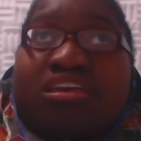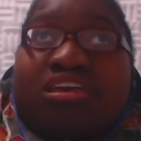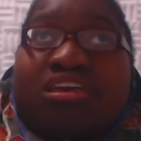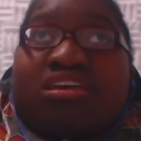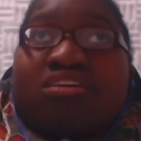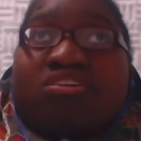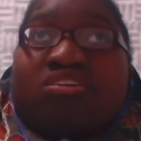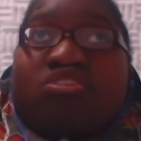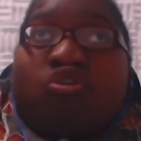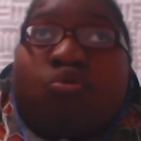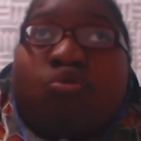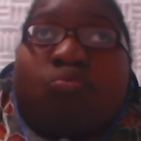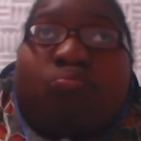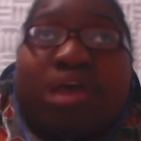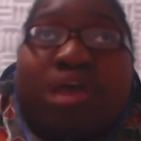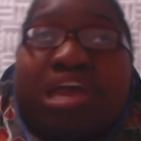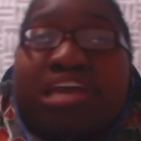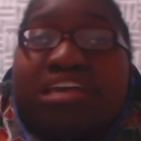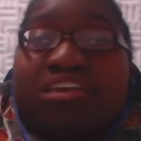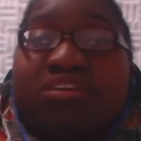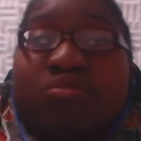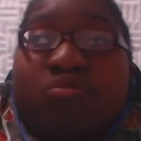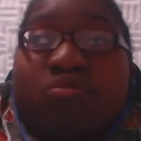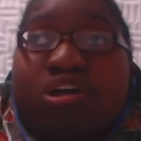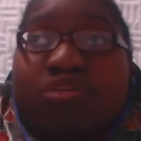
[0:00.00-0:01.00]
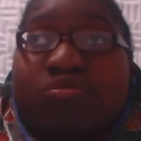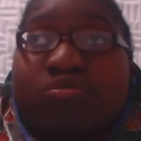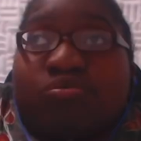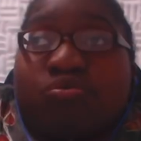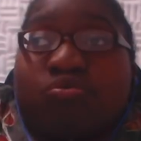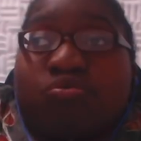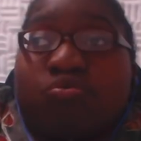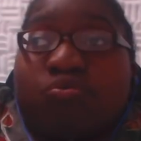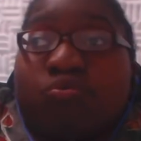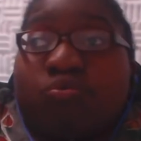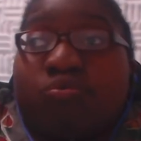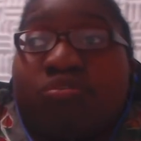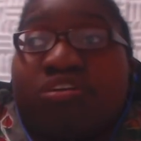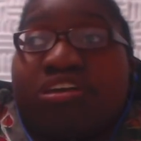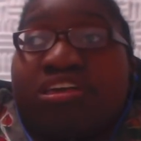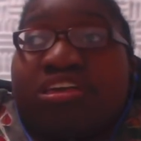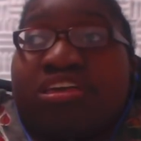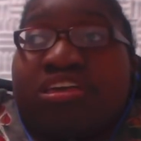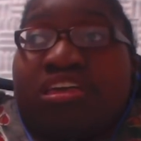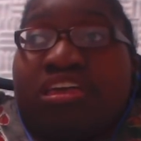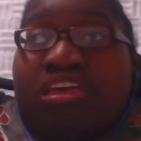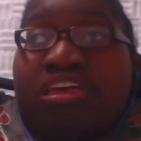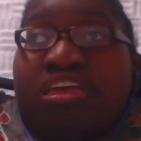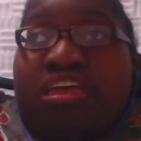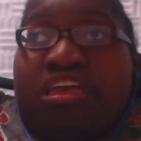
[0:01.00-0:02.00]
go back in my room,
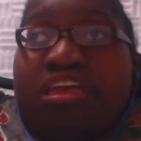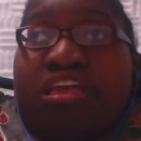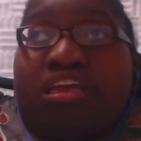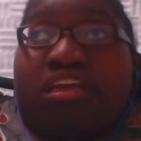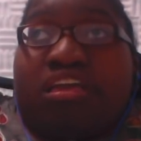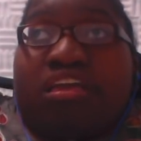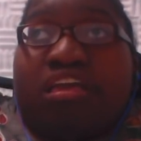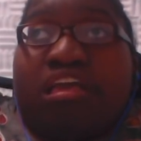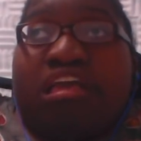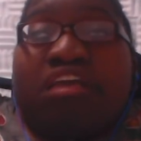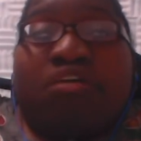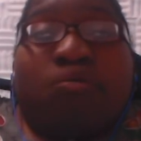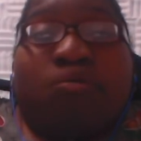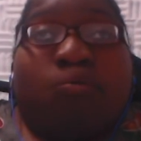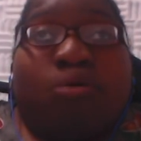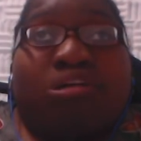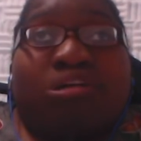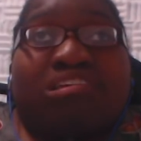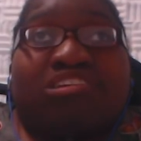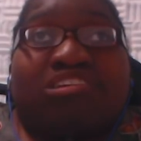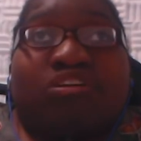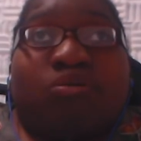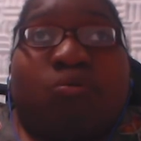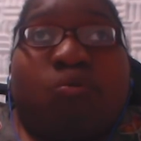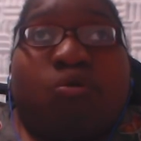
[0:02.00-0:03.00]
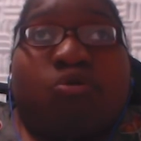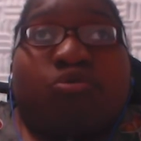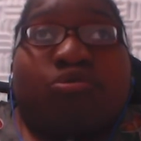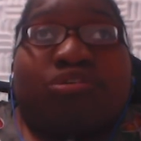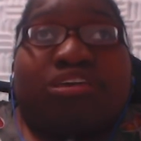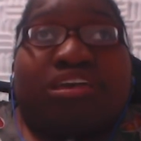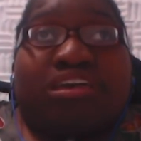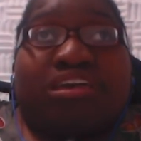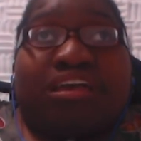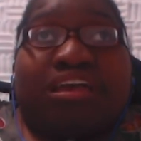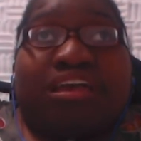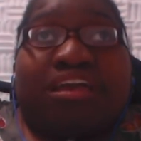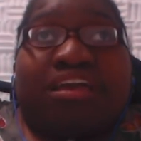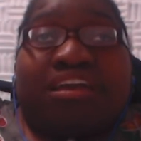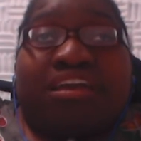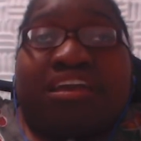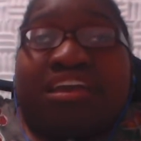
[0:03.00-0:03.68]
it wasn't working.